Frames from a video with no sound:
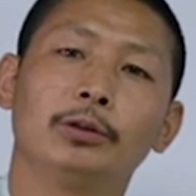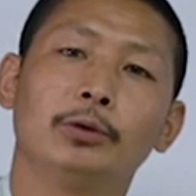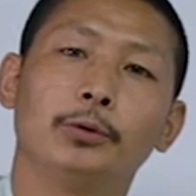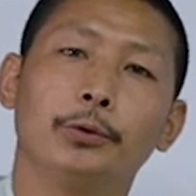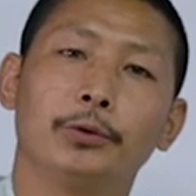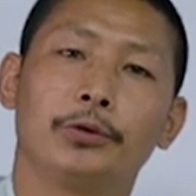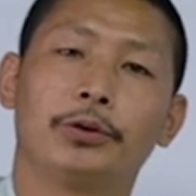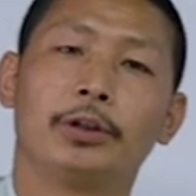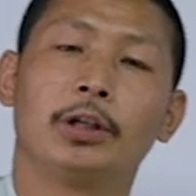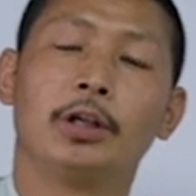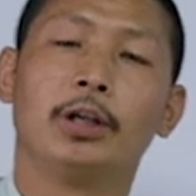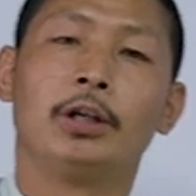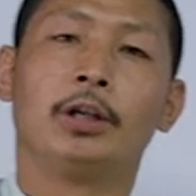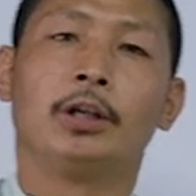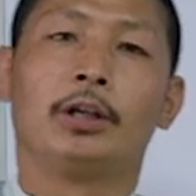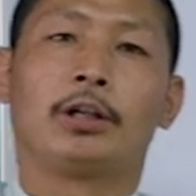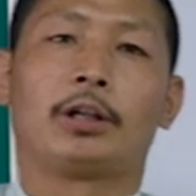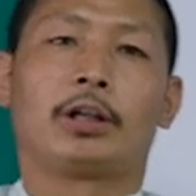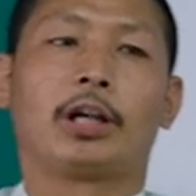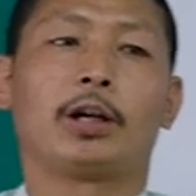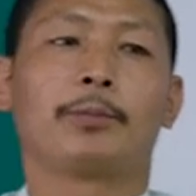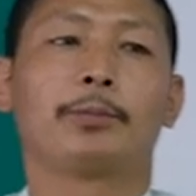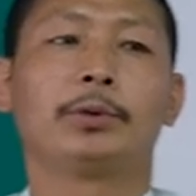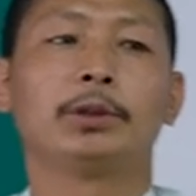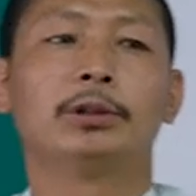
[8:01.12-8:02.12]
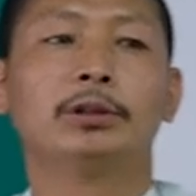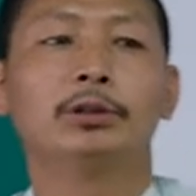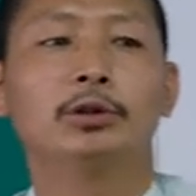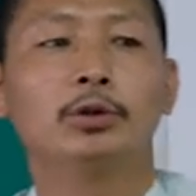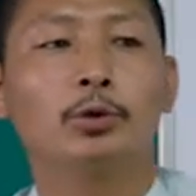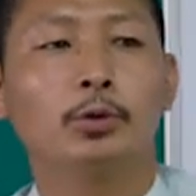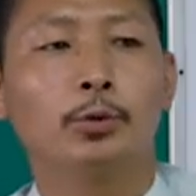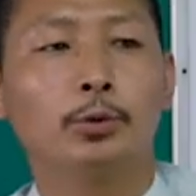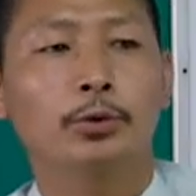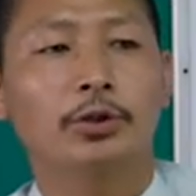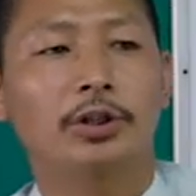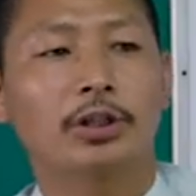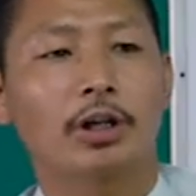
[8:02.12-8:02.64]
goods. Capital
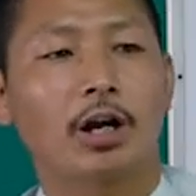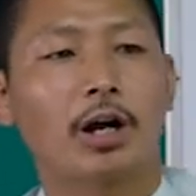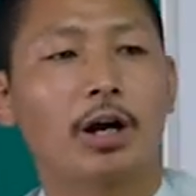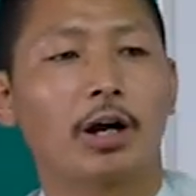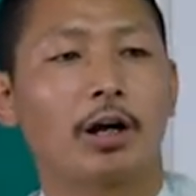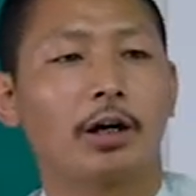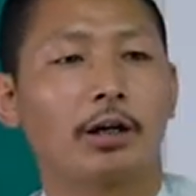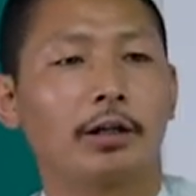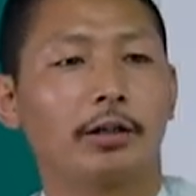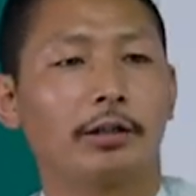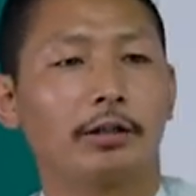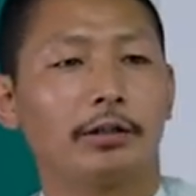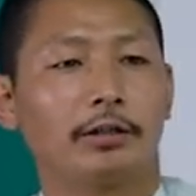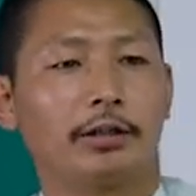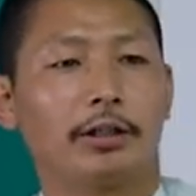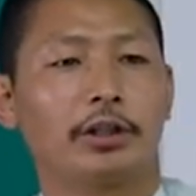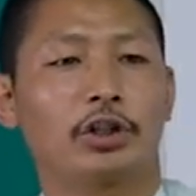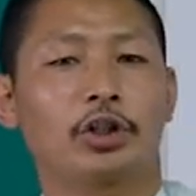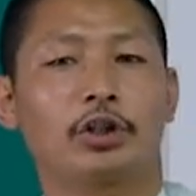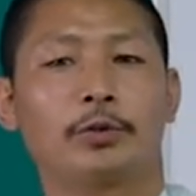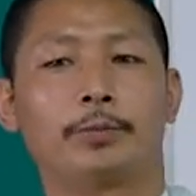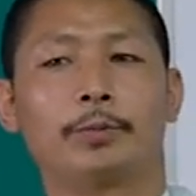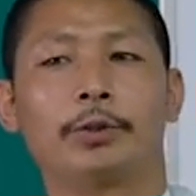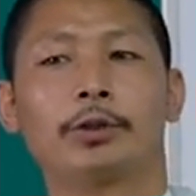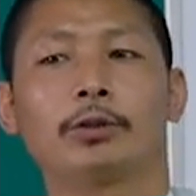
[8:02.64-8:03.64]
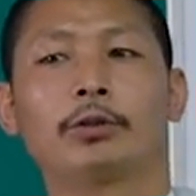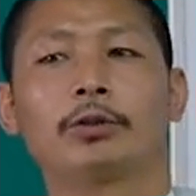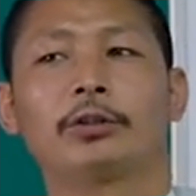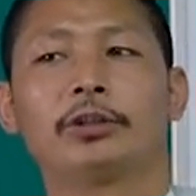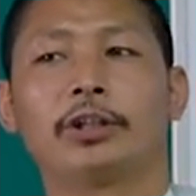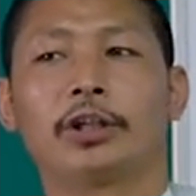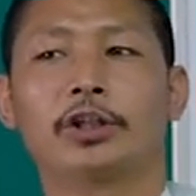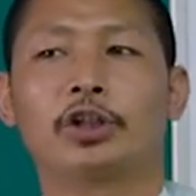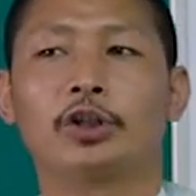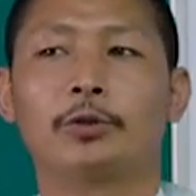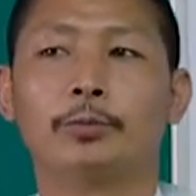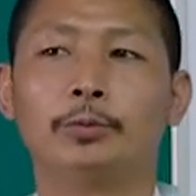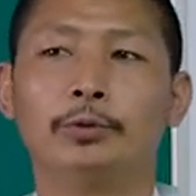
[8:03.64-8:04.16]
goods are, as per your
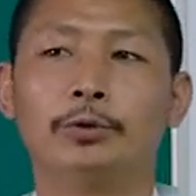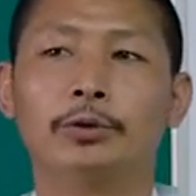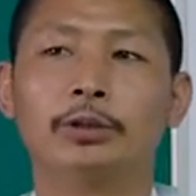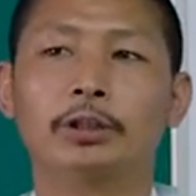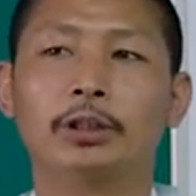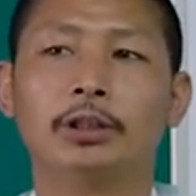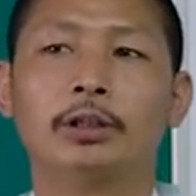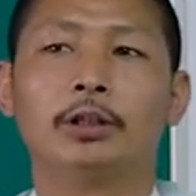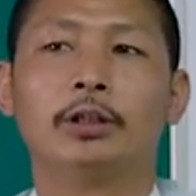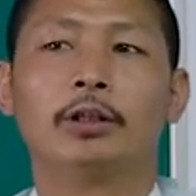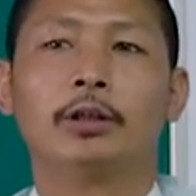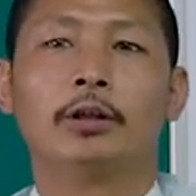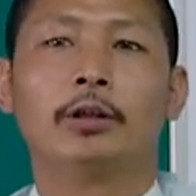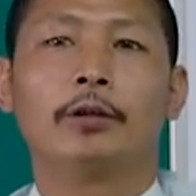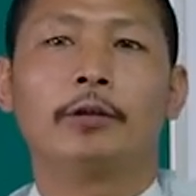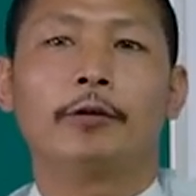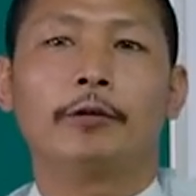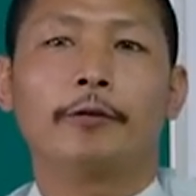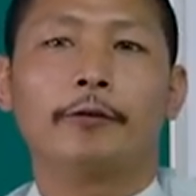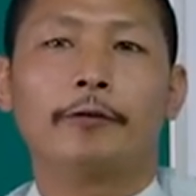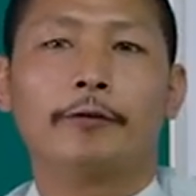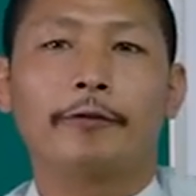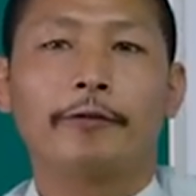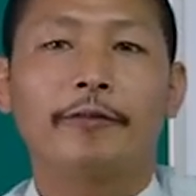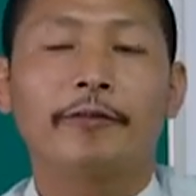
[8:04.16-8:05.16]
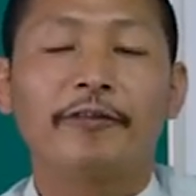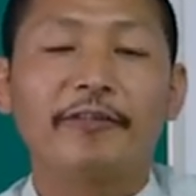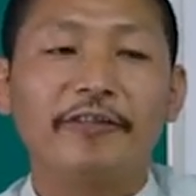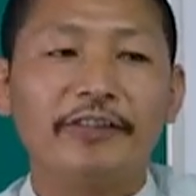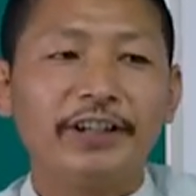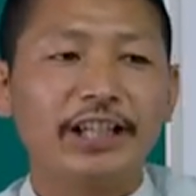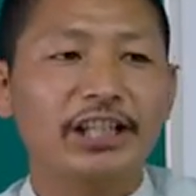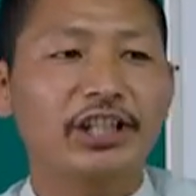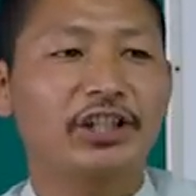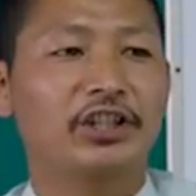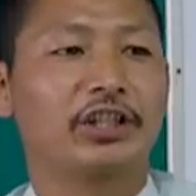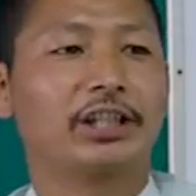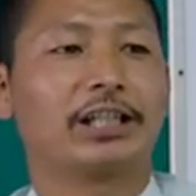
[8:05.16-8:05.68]
textbook,
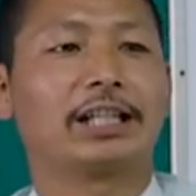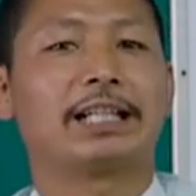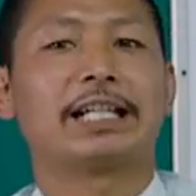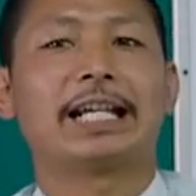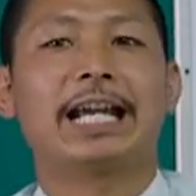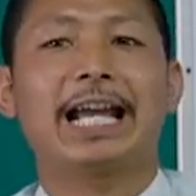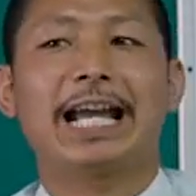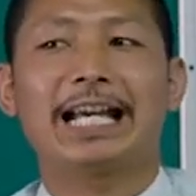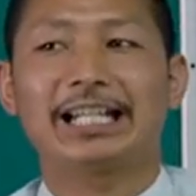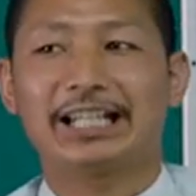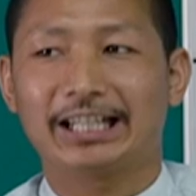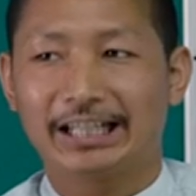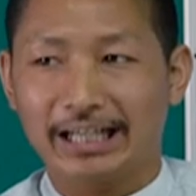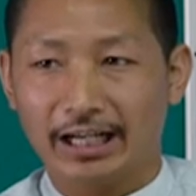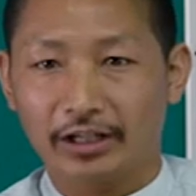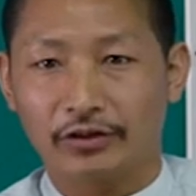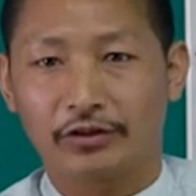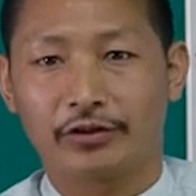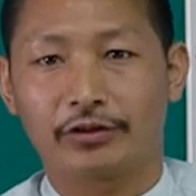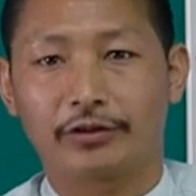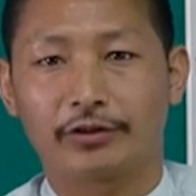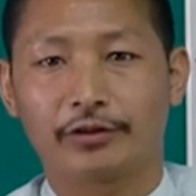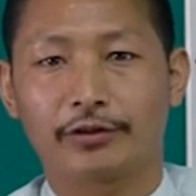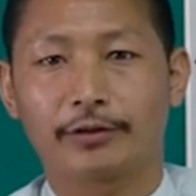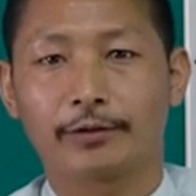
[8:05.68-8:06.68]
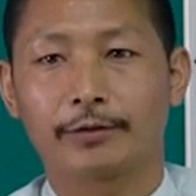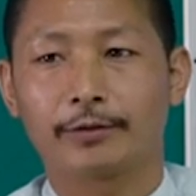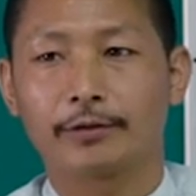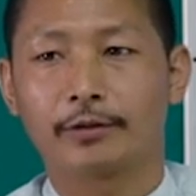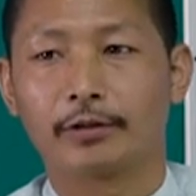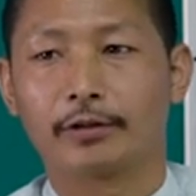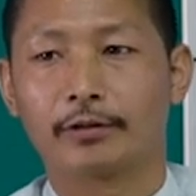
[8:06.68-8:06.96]
fixed assets.